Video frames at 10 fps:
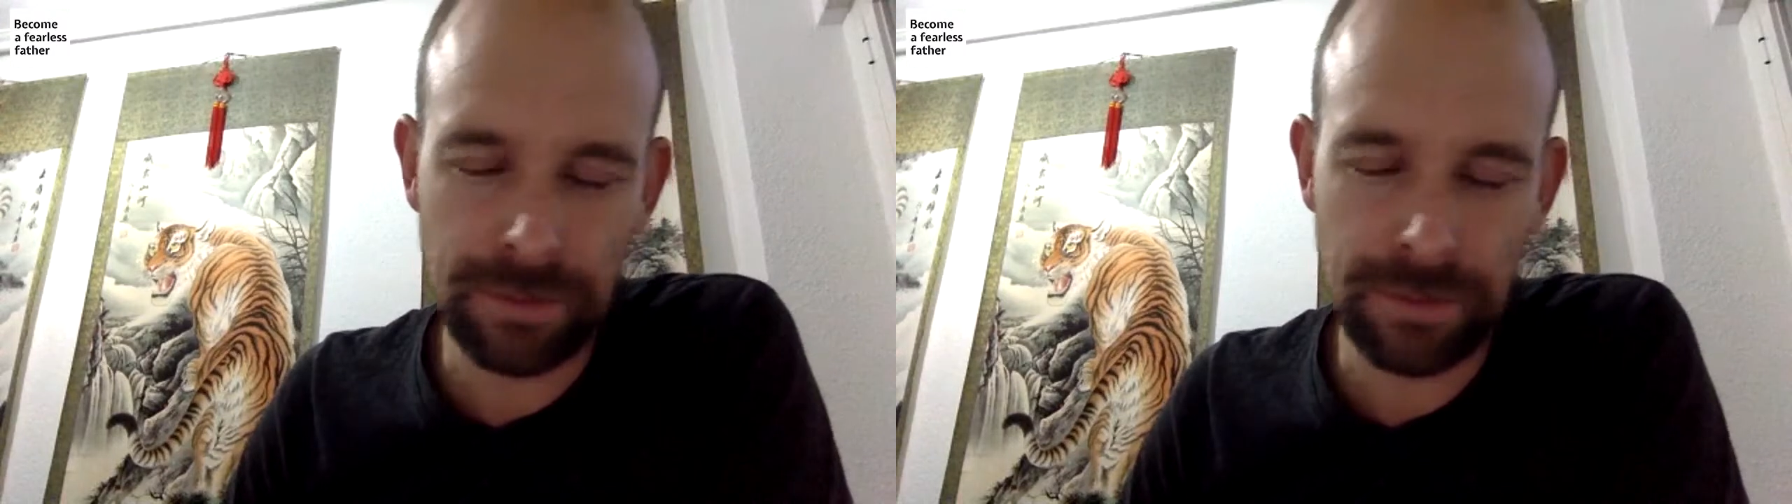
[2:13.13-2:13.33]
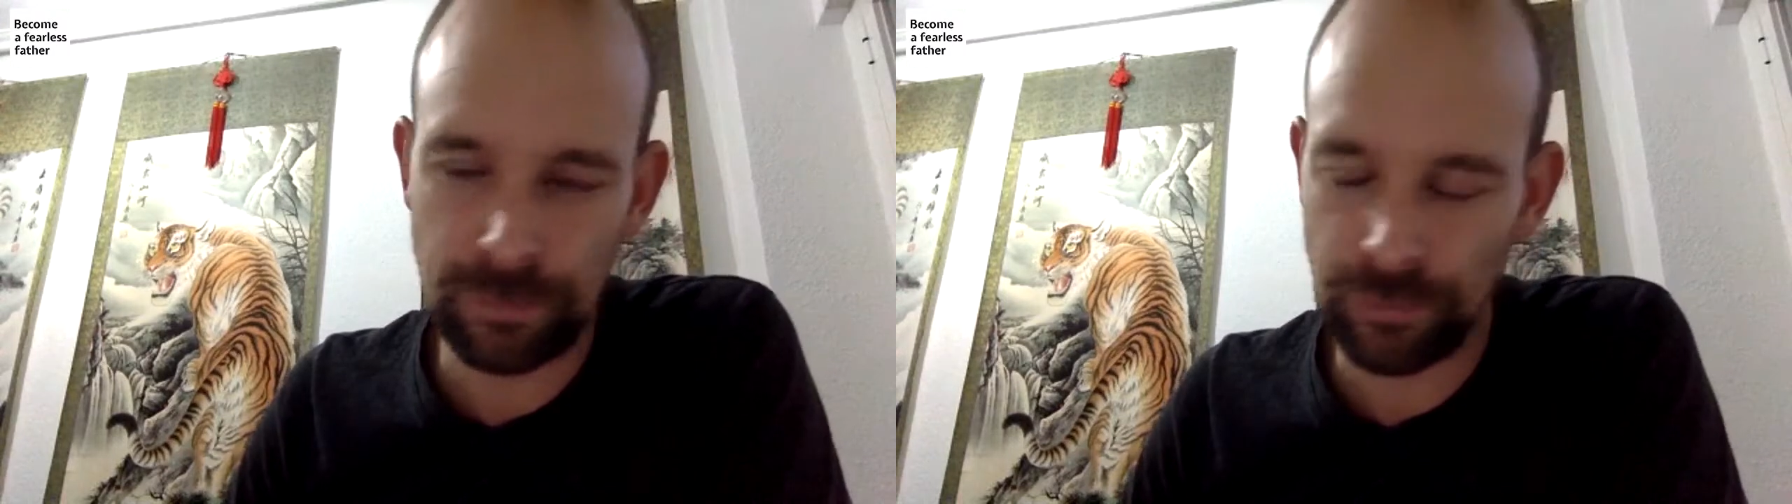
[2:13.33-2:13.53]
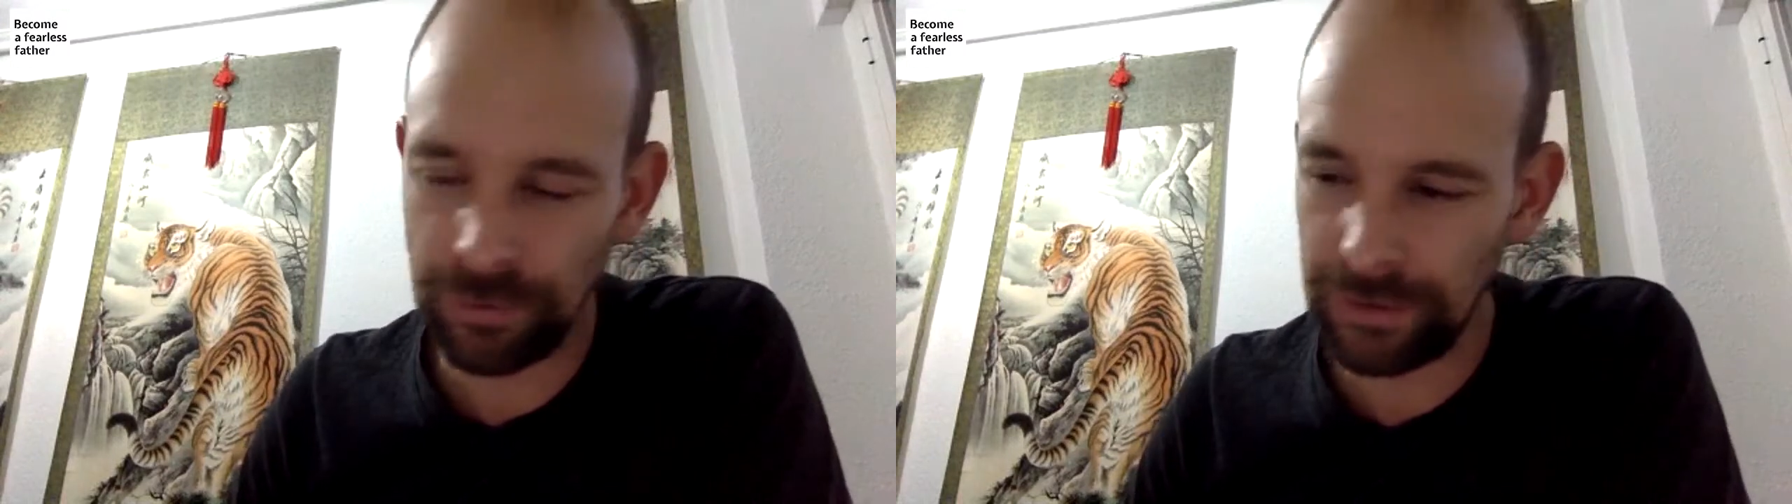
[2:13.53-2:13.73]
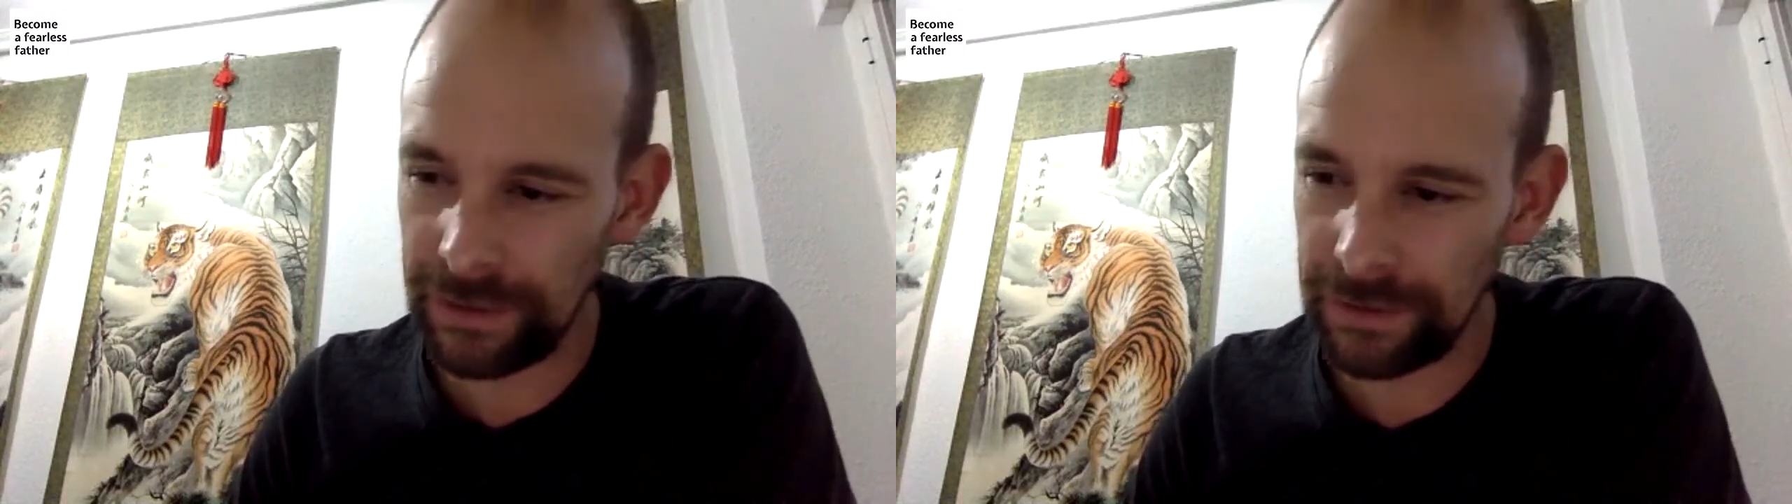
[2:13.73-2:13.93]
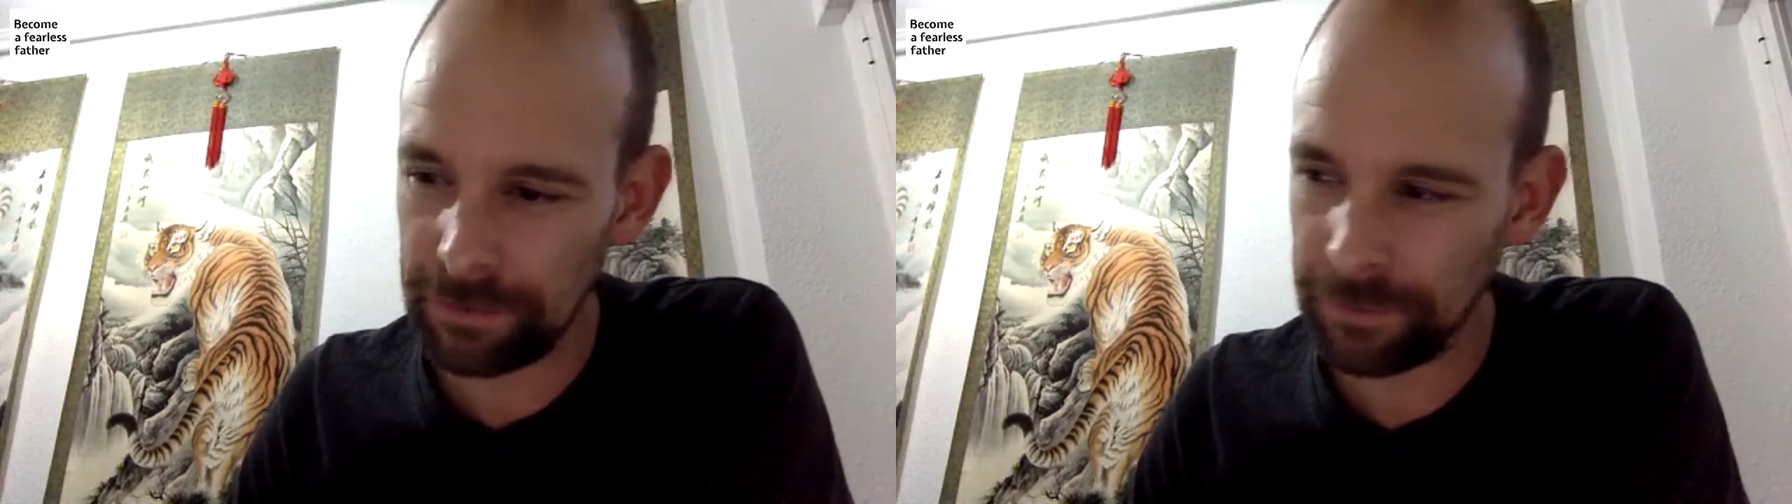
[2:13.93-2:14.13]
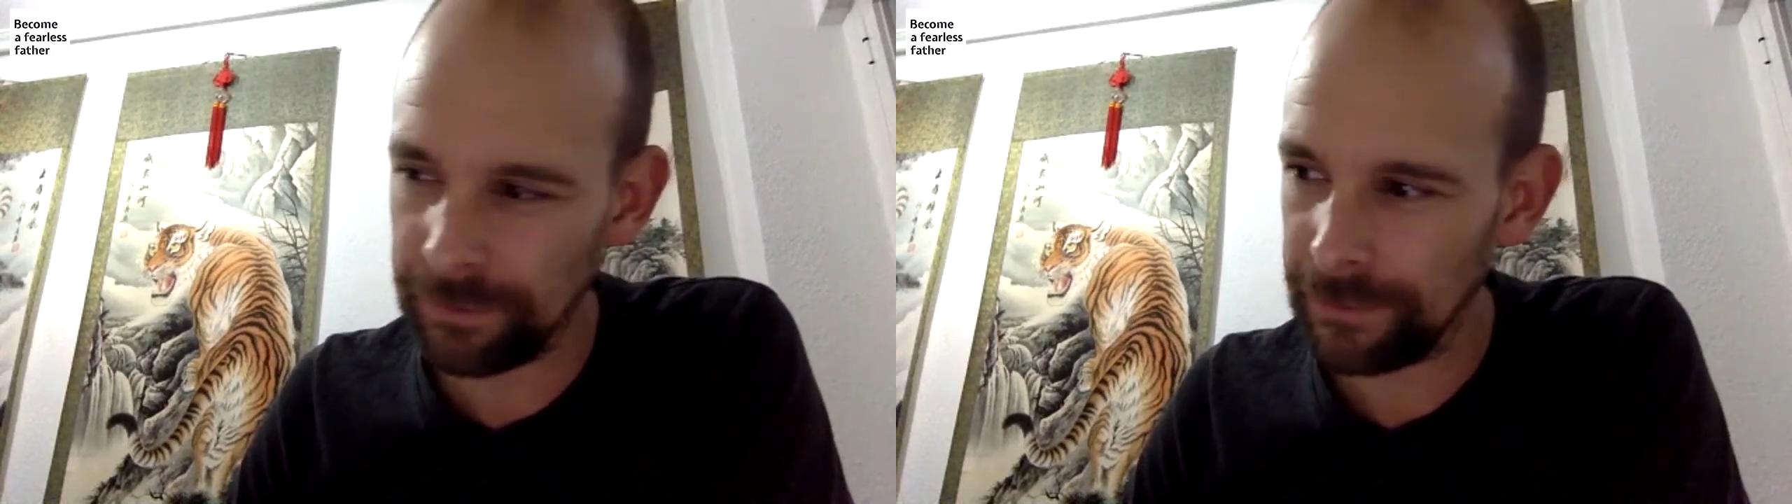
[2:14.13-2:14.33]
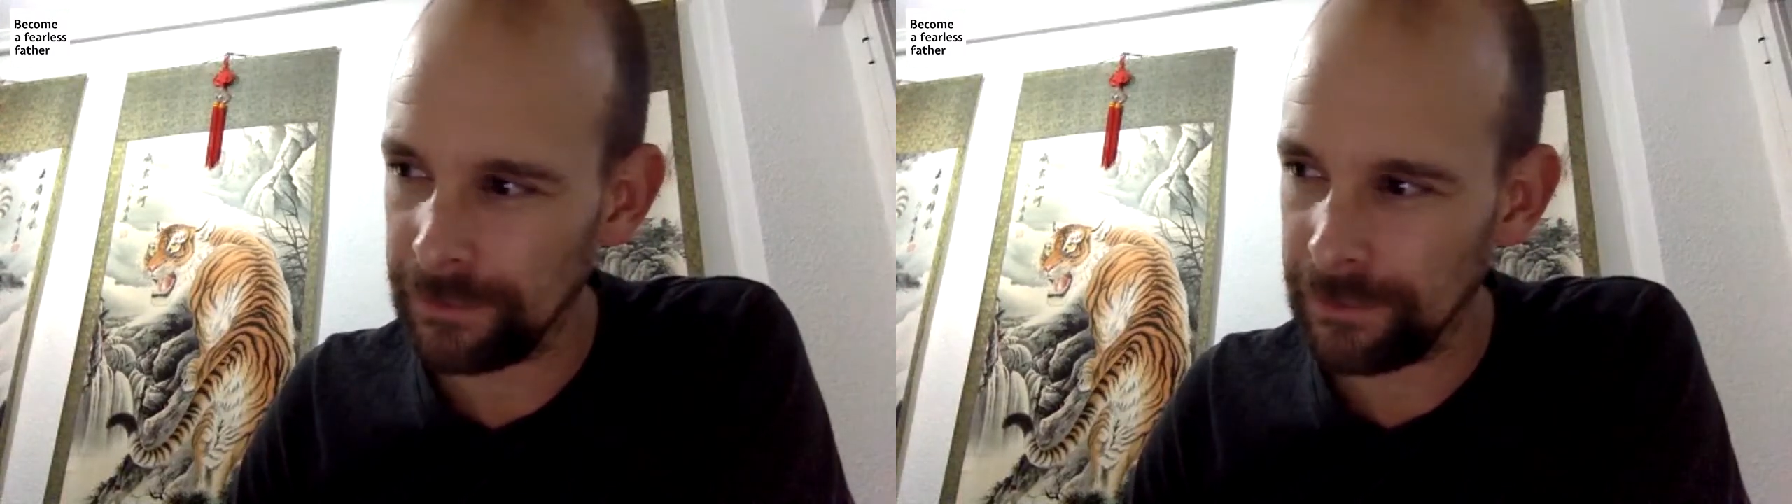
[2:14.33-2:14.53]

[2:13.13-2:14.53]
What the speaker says: people think, but